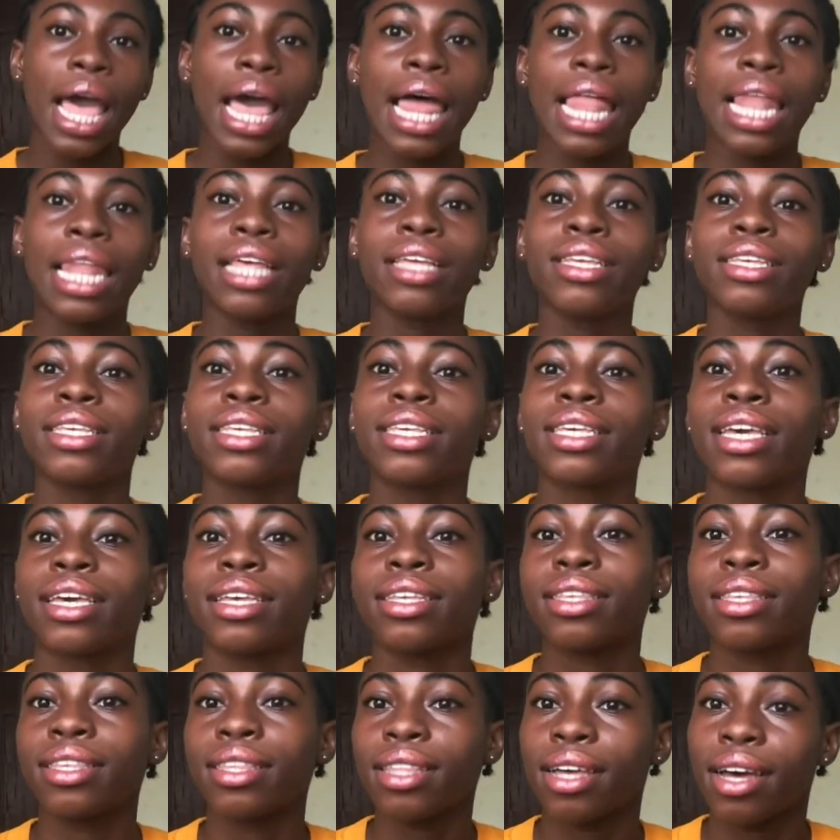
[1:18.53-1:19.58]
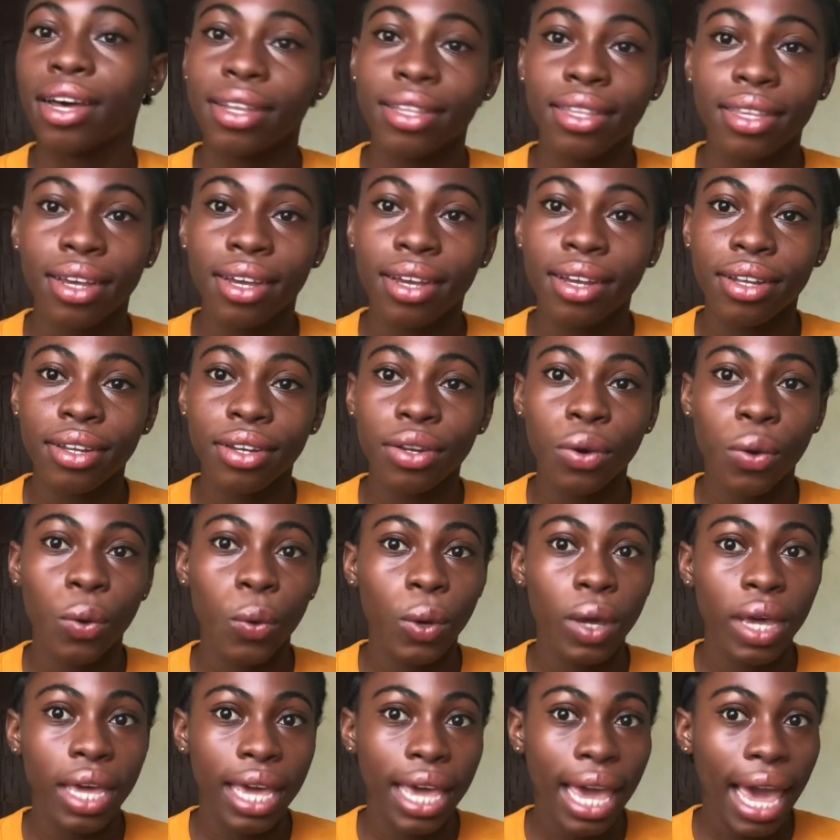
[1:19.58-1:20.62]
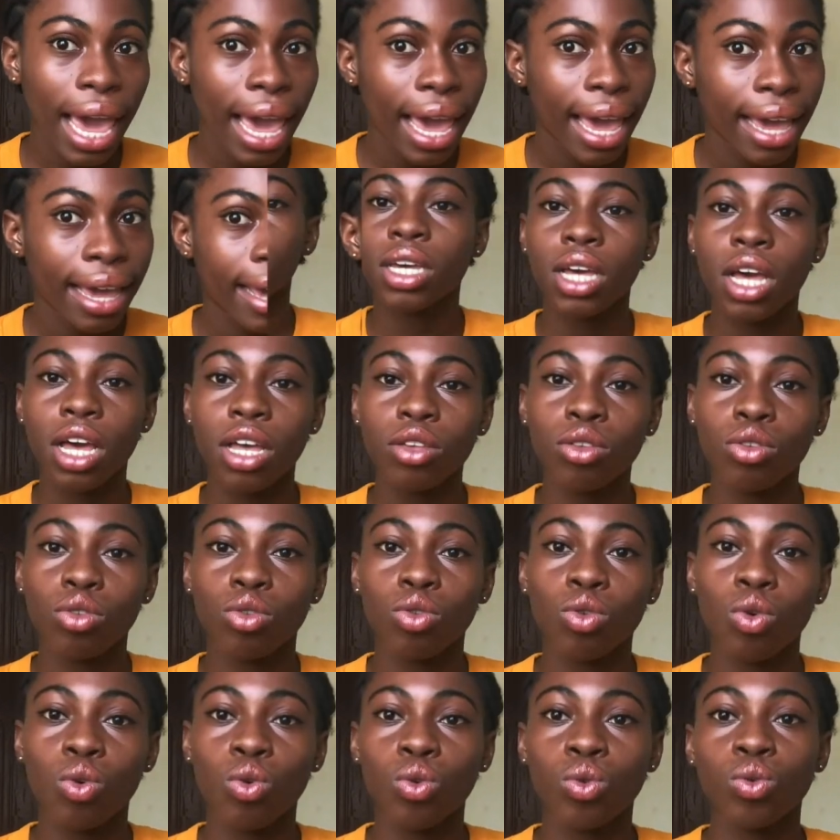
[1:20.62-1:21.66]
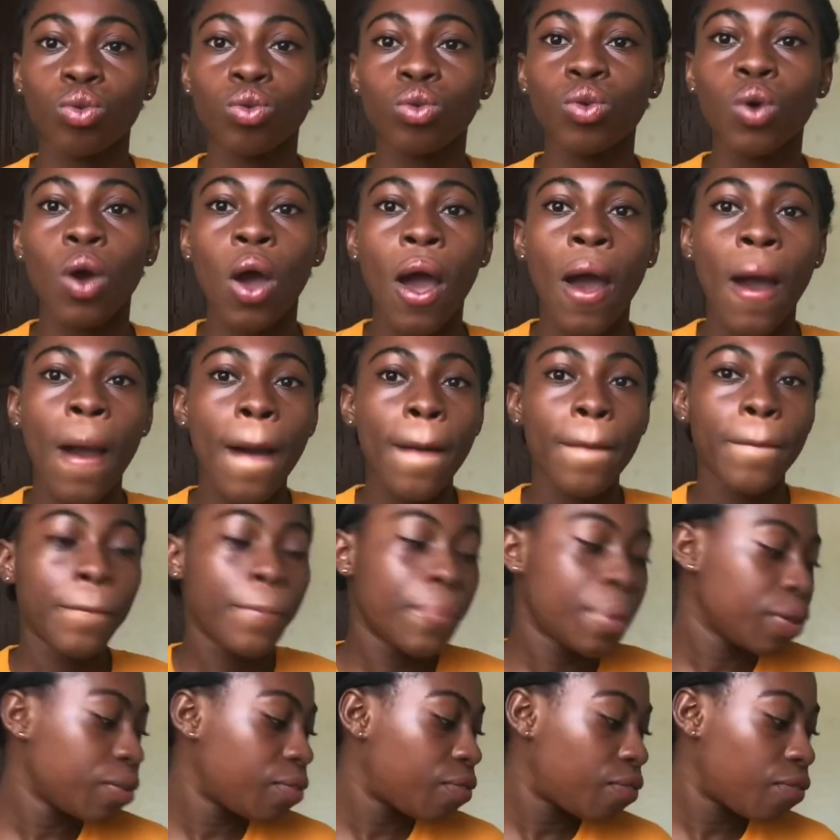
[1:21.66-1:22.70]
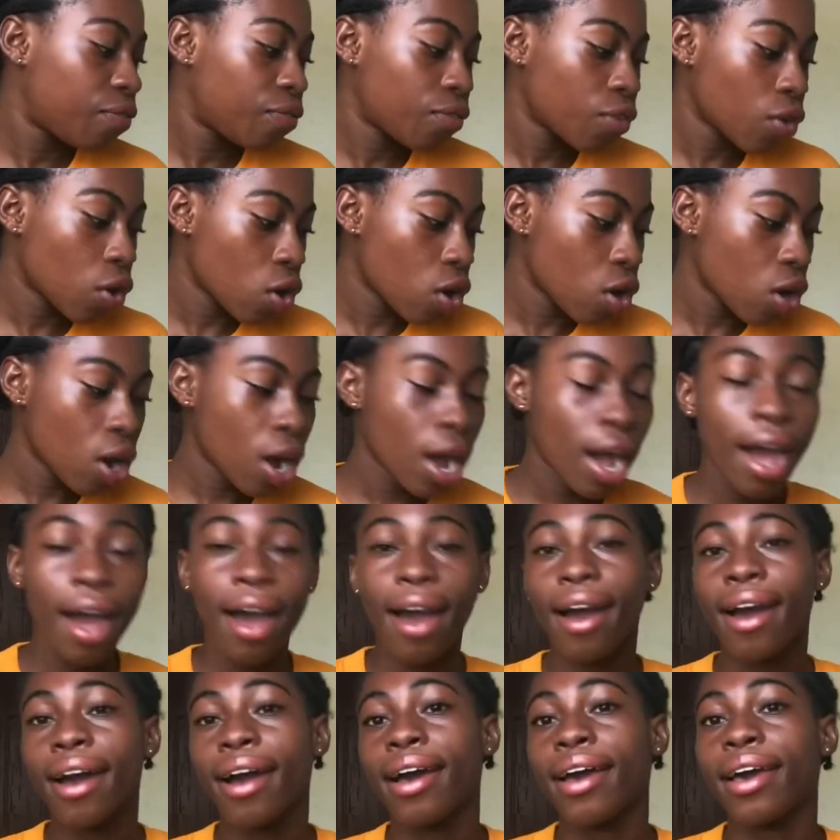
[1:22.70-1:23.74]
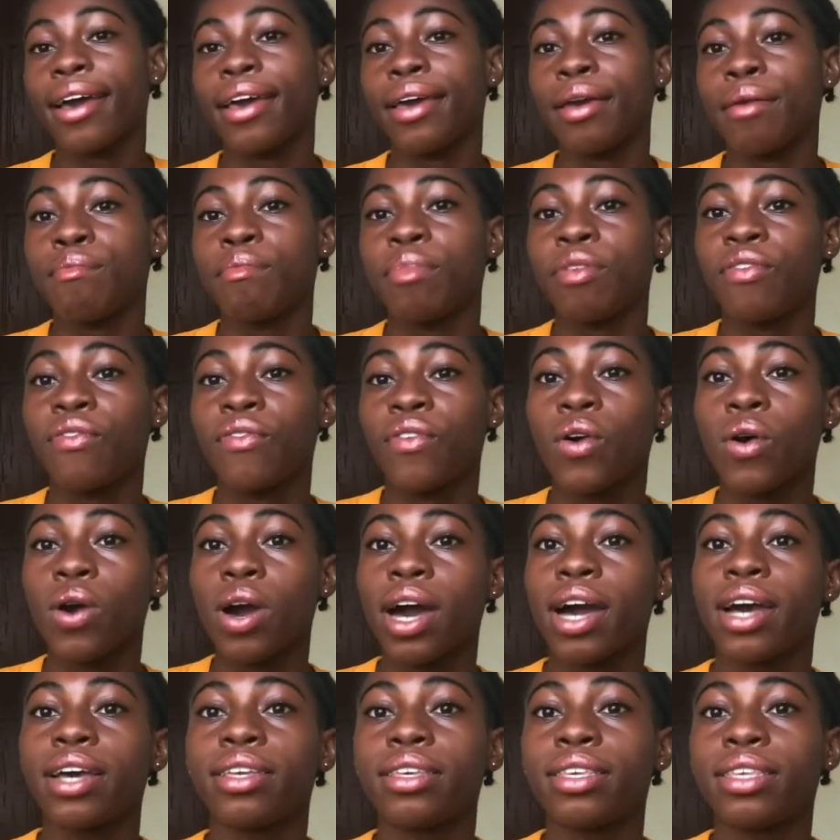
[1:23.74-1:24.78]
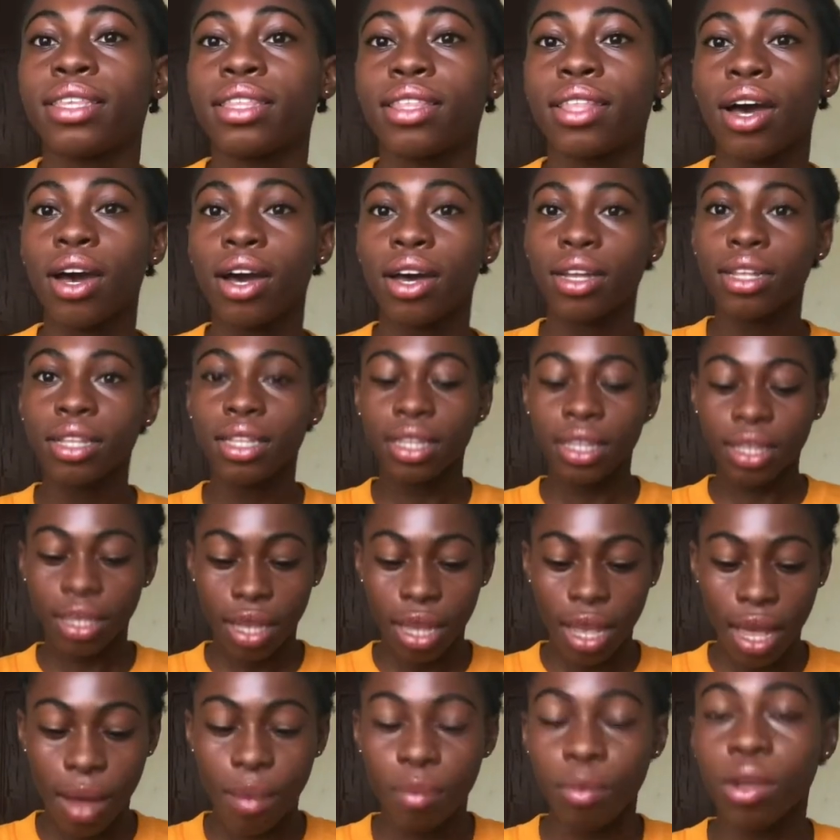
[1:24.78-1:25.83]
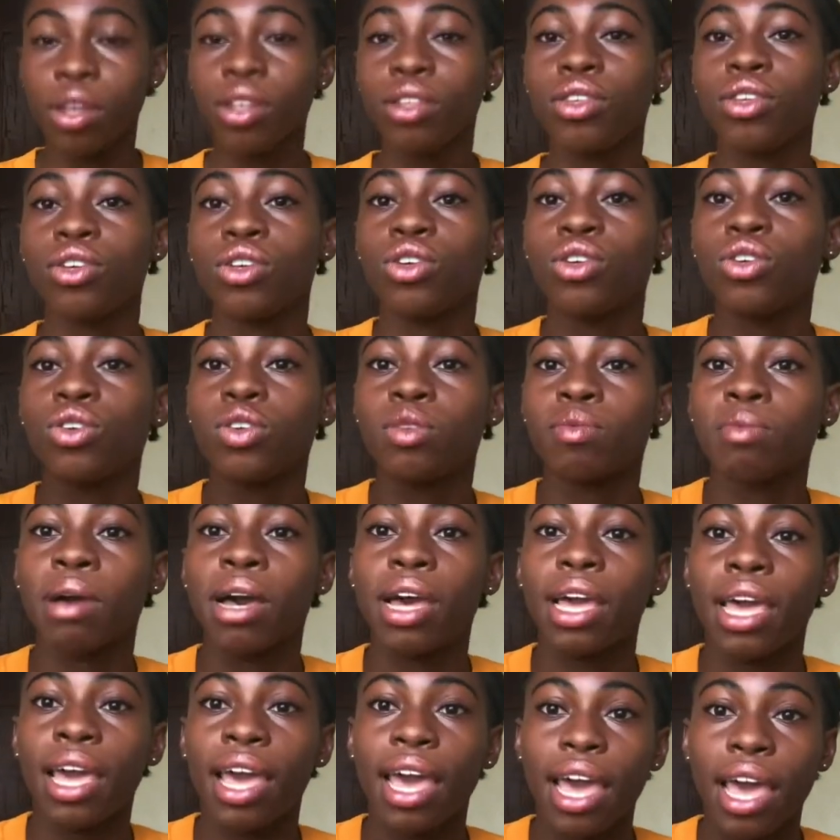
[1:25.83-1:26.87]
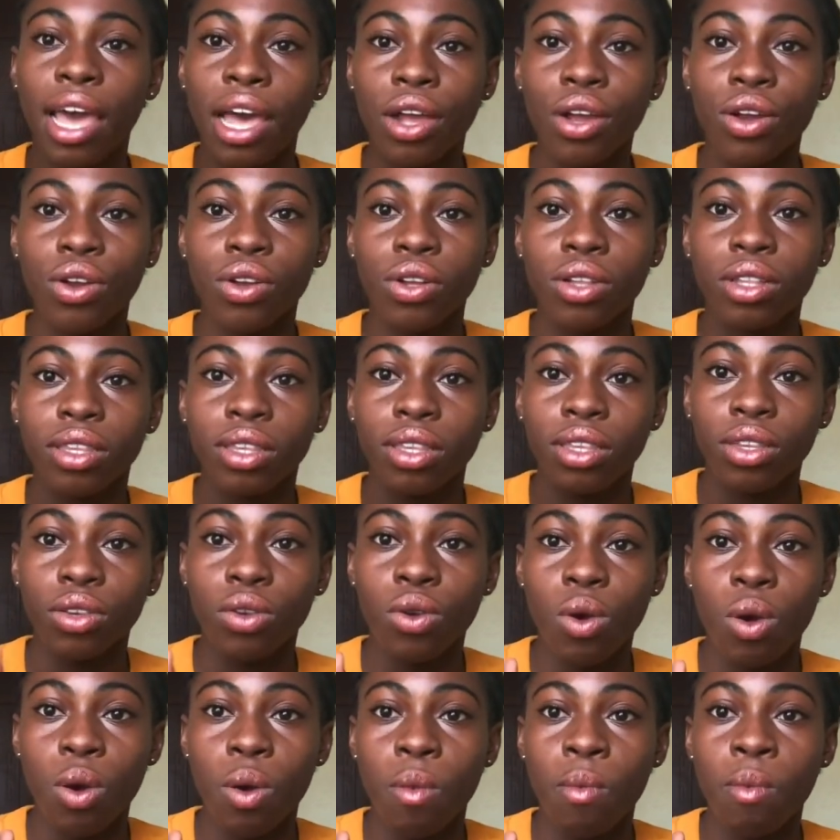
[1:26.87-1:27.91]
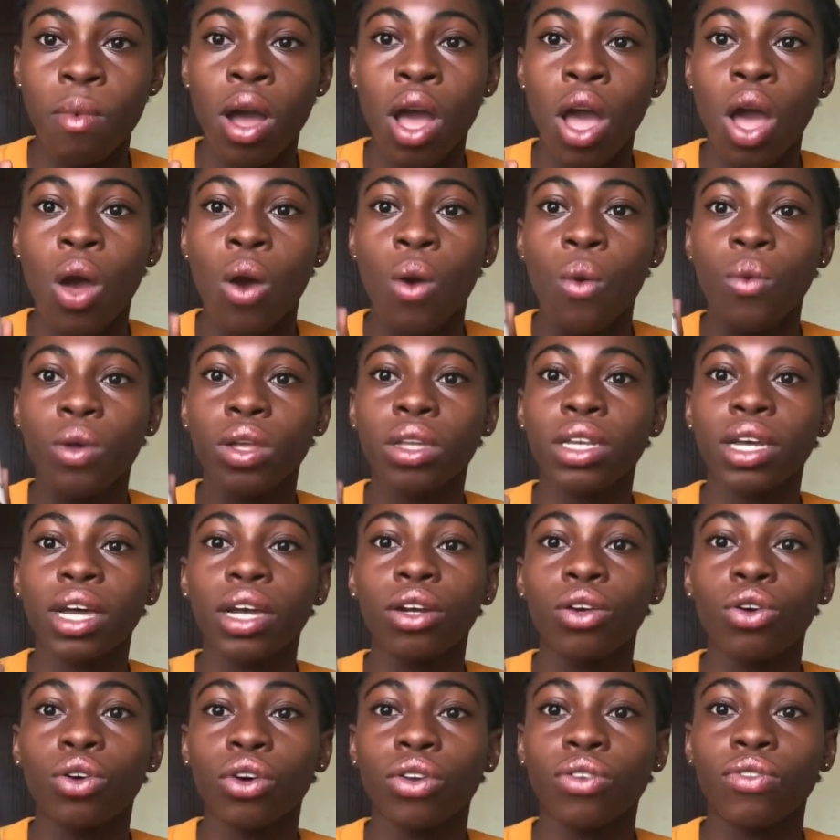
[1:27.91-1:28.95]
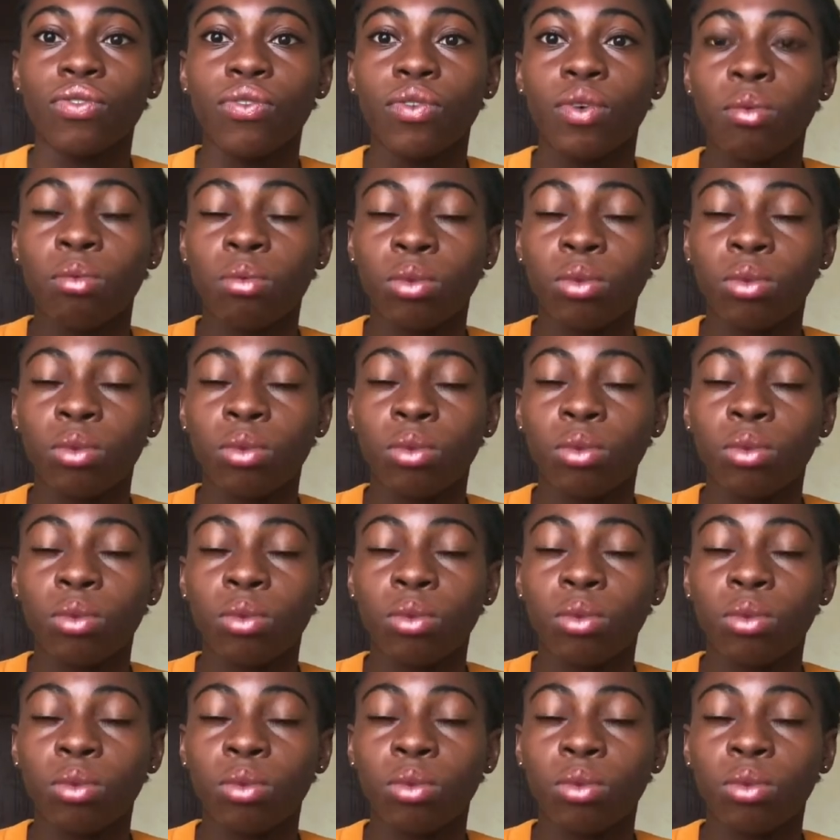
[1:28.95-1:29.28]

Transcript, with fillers: let's get started okay okay guys so before i before i start i'm going to use my hair growth serum which i got from